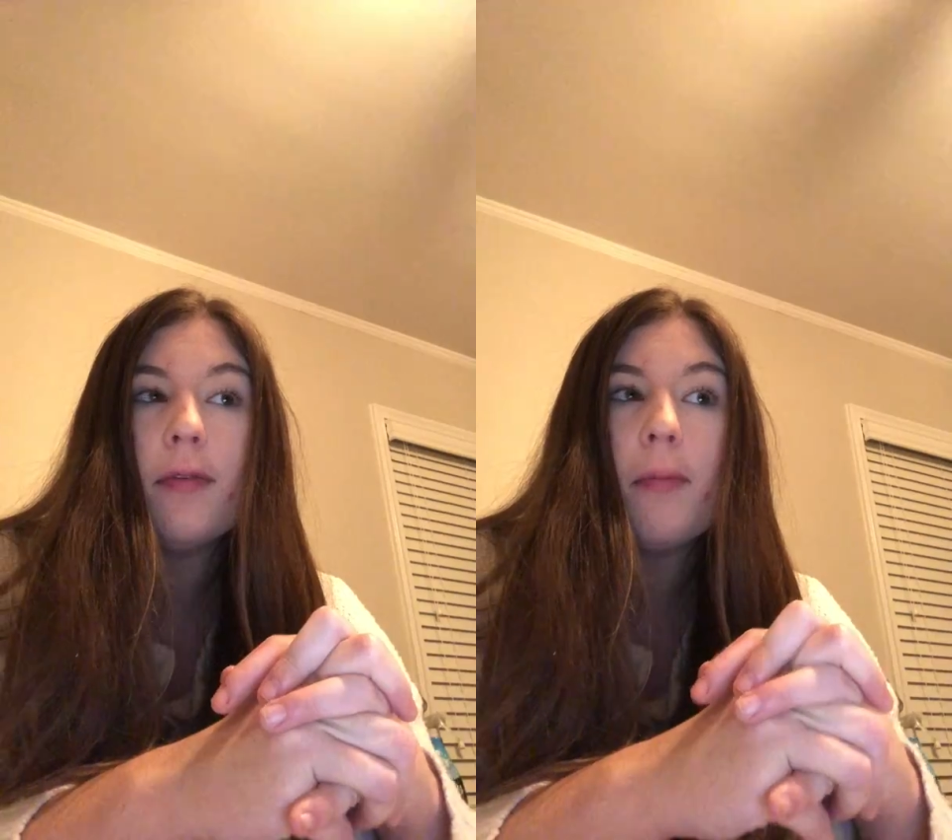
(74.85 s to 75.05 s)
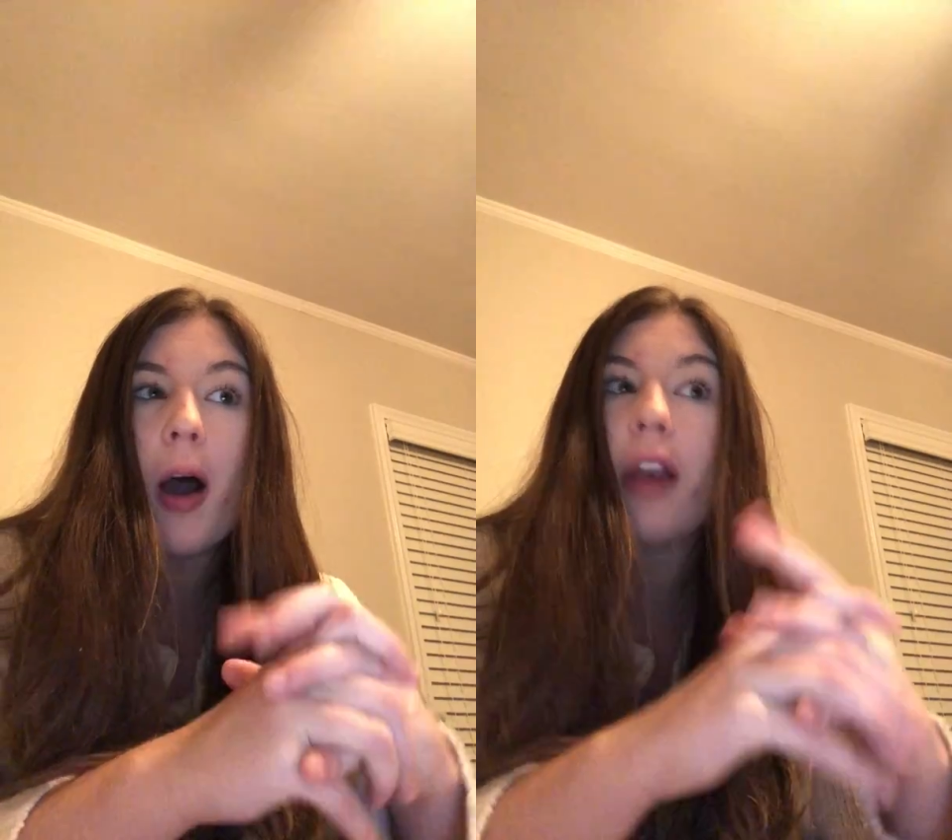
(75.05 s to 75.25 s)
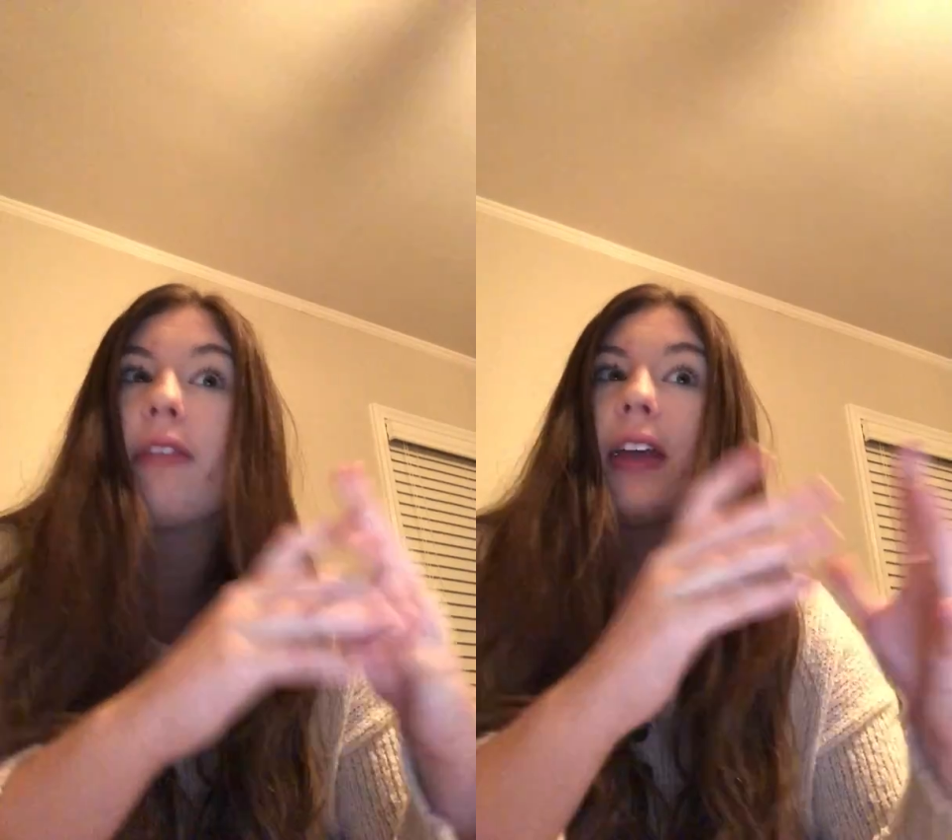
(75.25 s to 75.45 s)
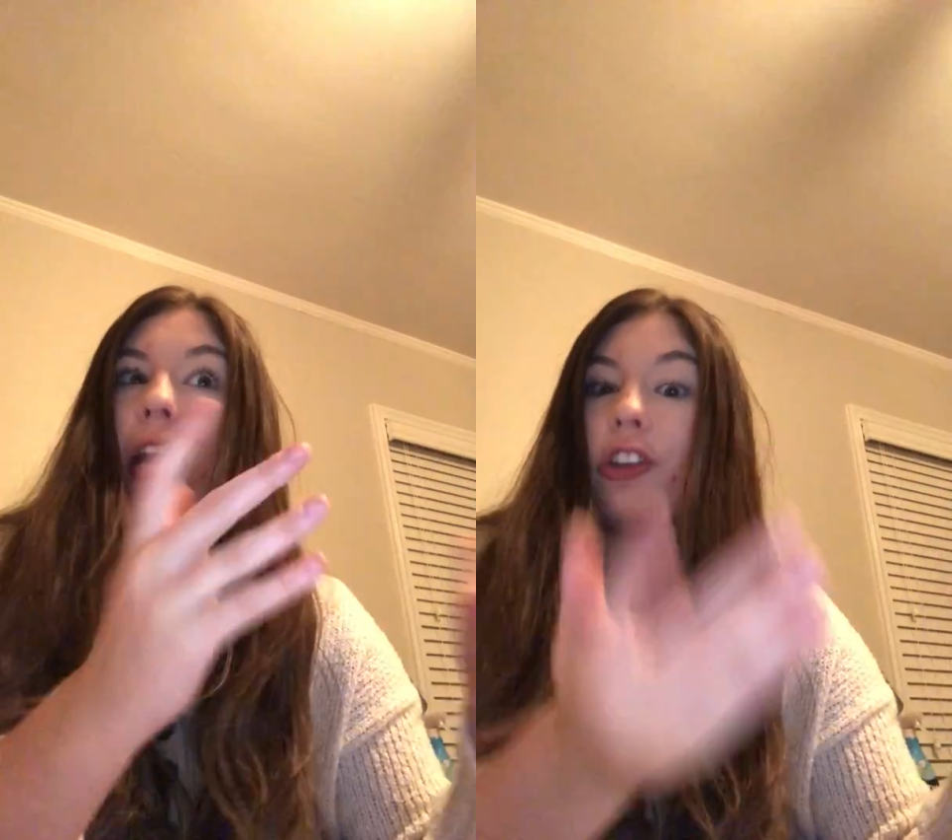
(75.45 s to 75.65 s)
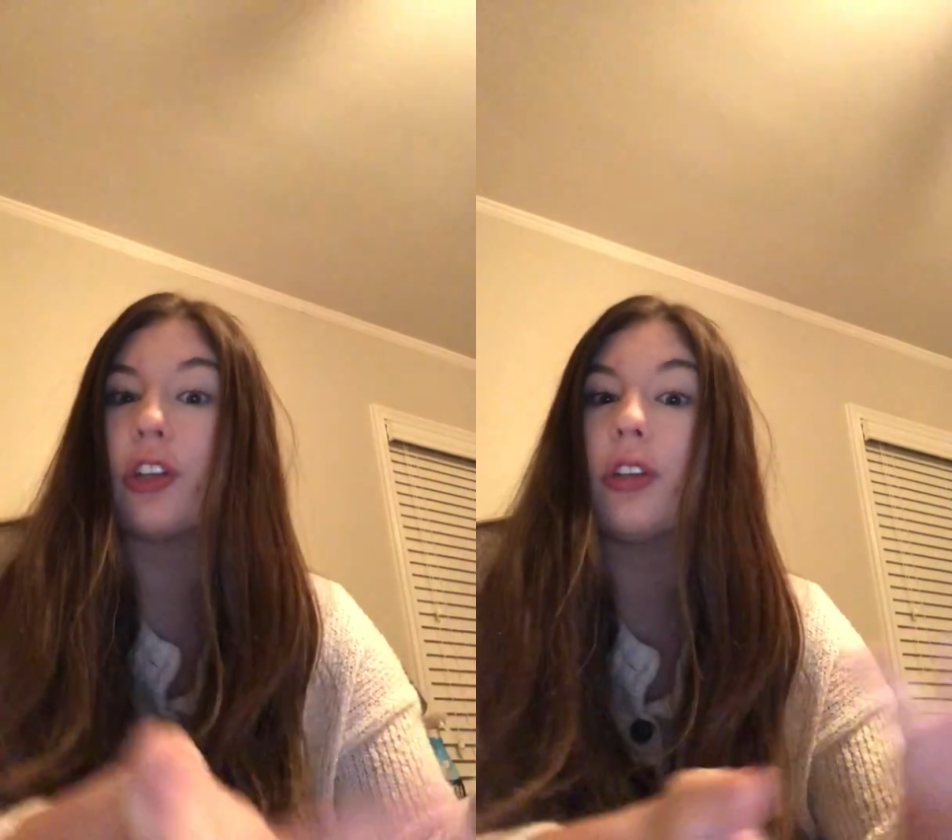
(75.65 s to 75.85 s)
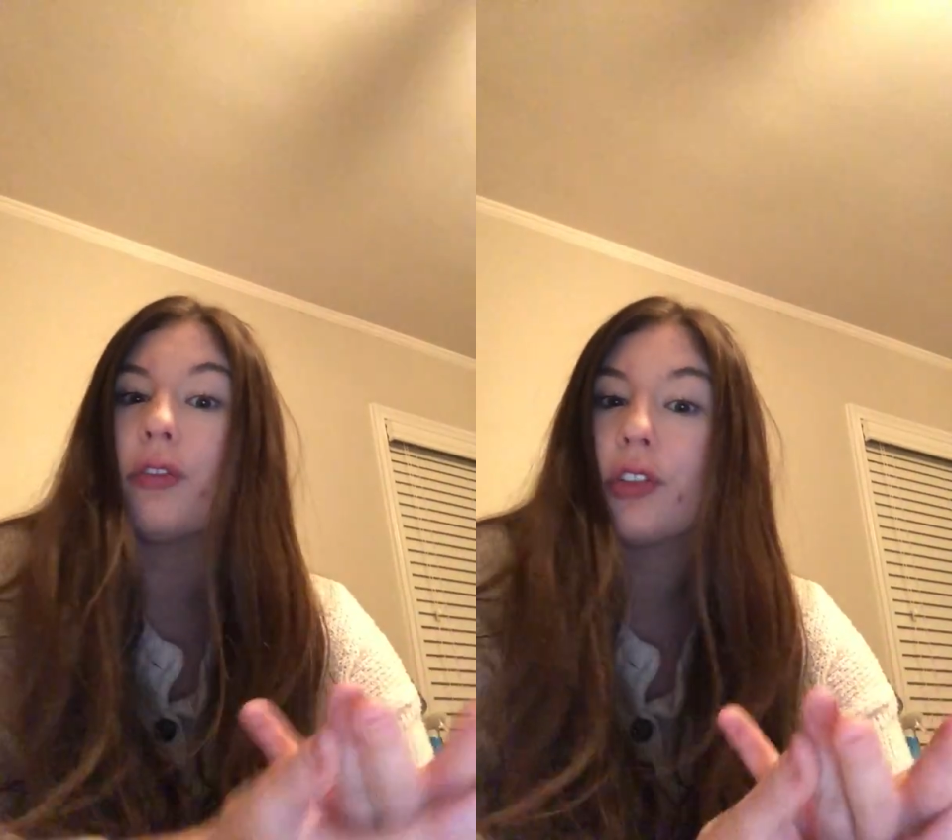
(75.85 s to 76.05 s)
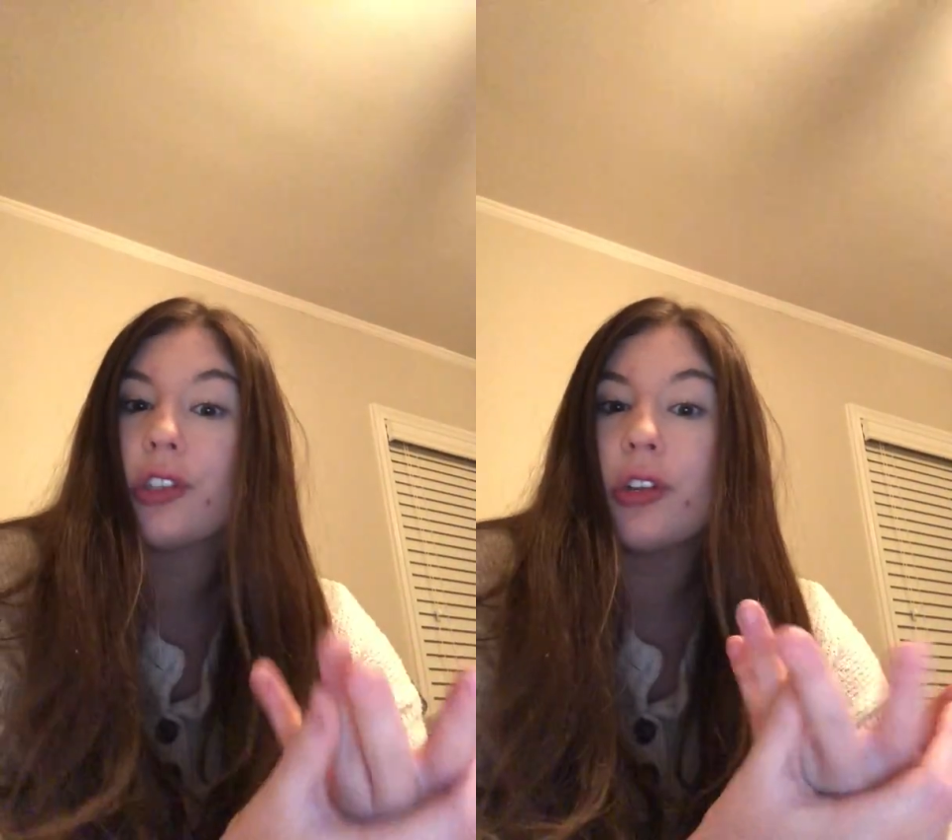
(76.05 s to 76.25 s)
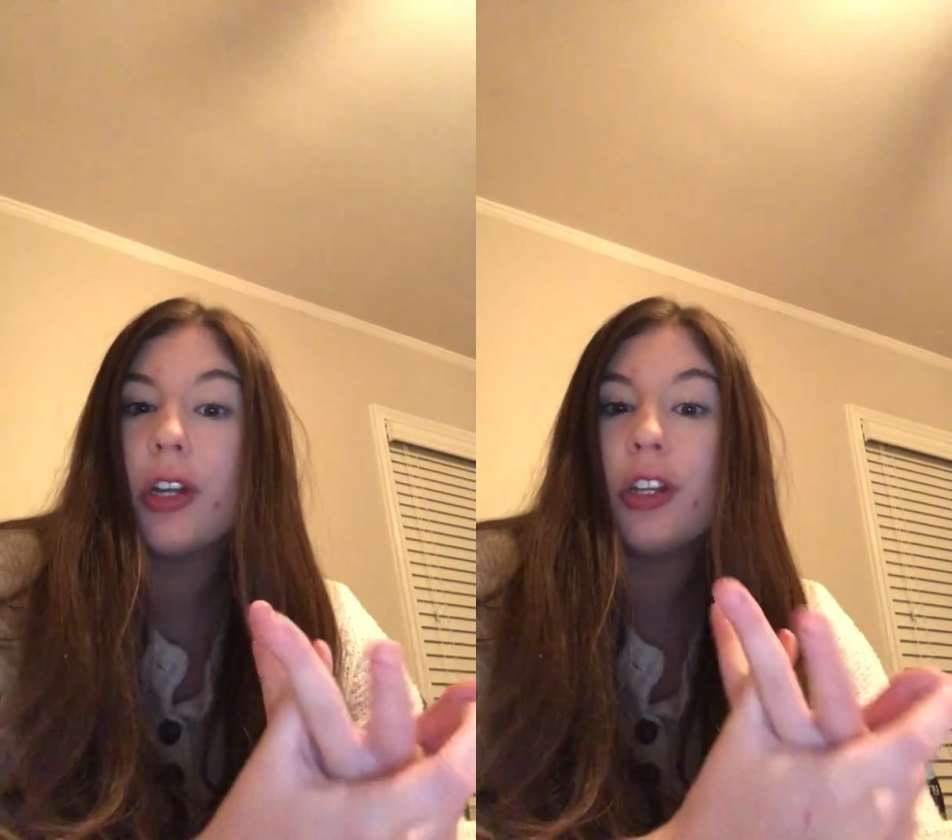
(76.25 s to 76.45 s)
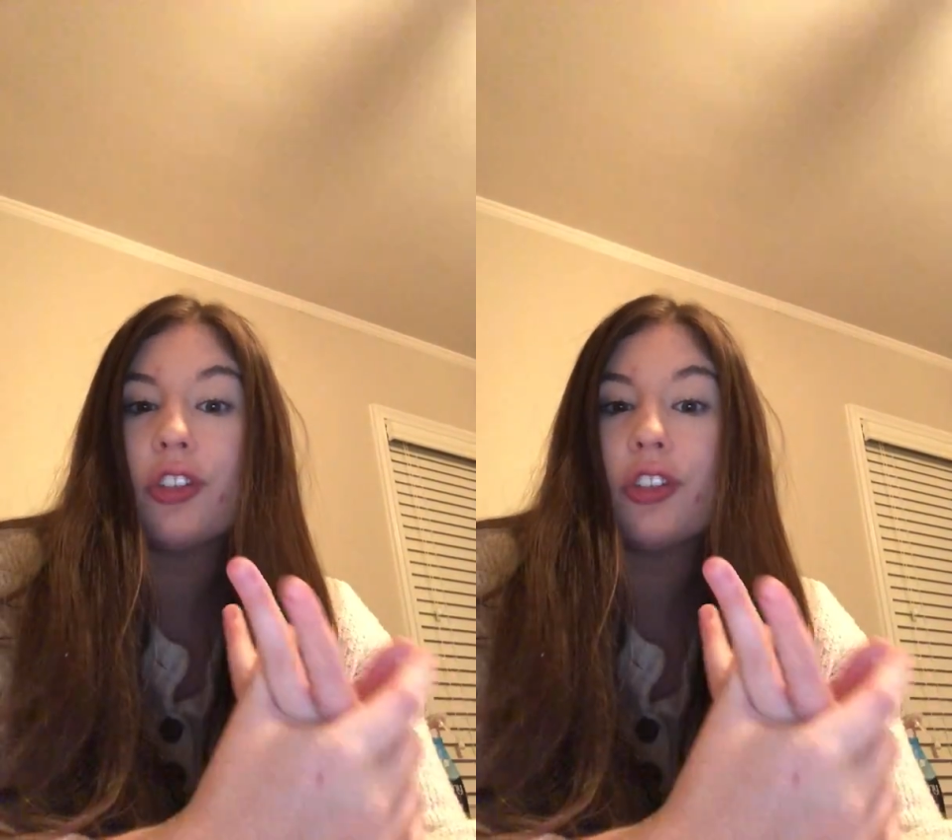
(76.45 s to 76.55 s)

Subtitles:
modifications for students,